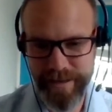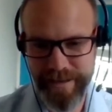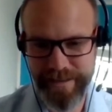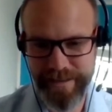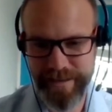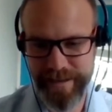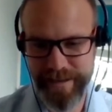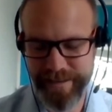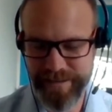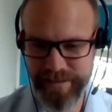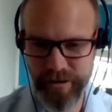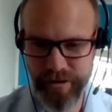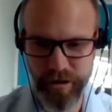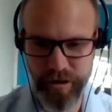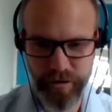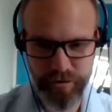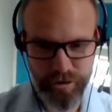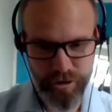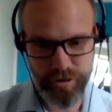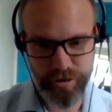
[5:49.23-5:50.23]
It's
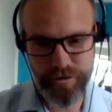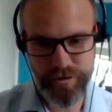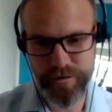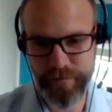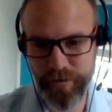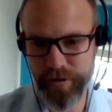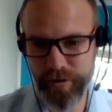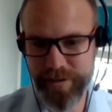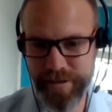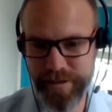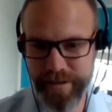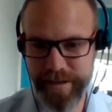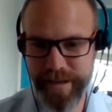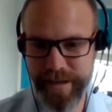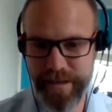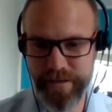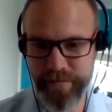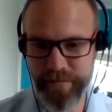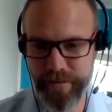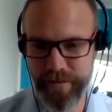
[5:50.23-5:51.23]
not just a voice at
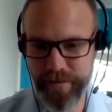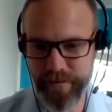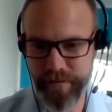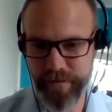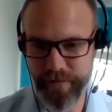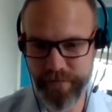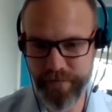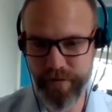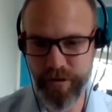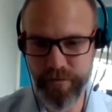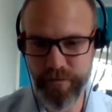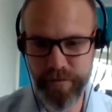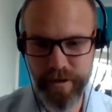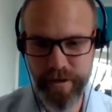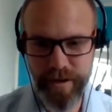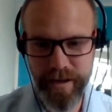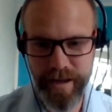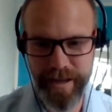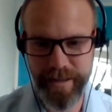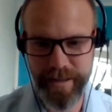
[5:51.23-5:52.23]
the end of the phone.
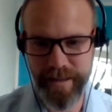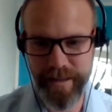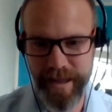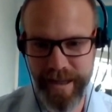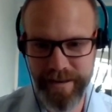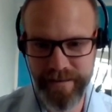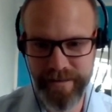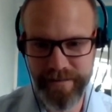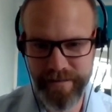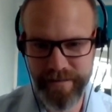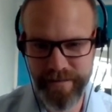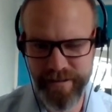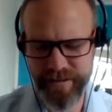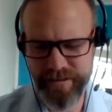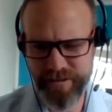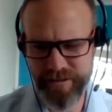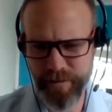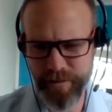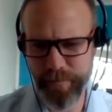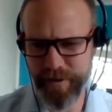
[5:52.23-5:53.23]
Yeah. And
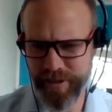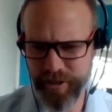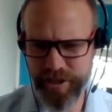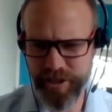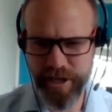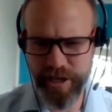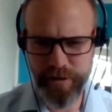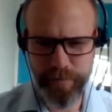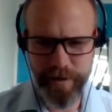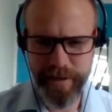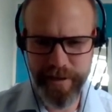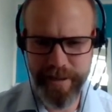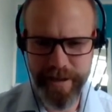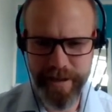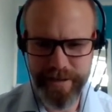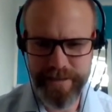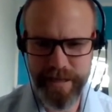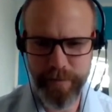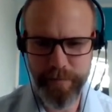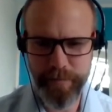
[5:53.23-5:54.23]
there's somebody genuinely
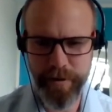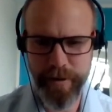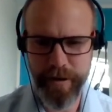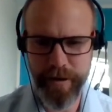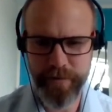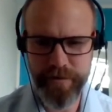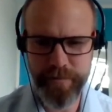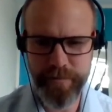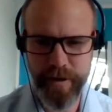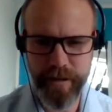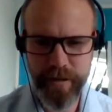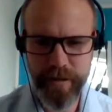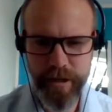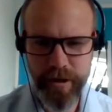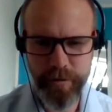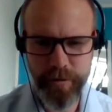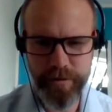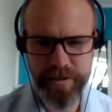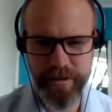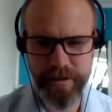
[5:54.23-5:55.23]
there to help you out as well,
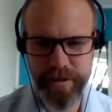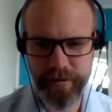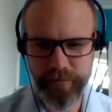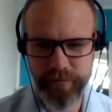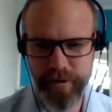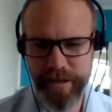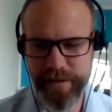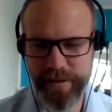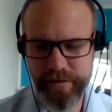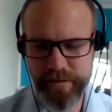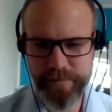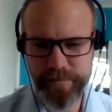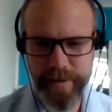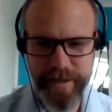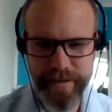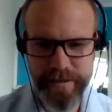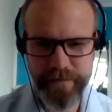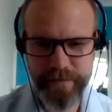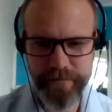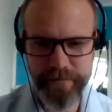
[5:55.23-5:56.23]
which I think really does
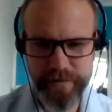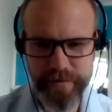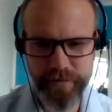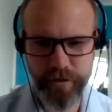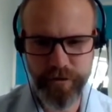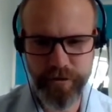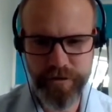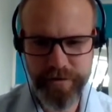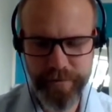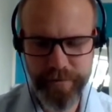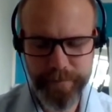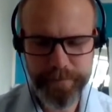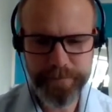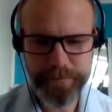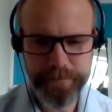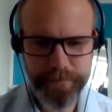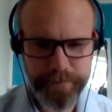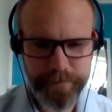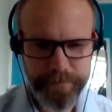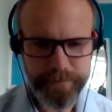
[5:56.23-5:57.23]
make a difference for us.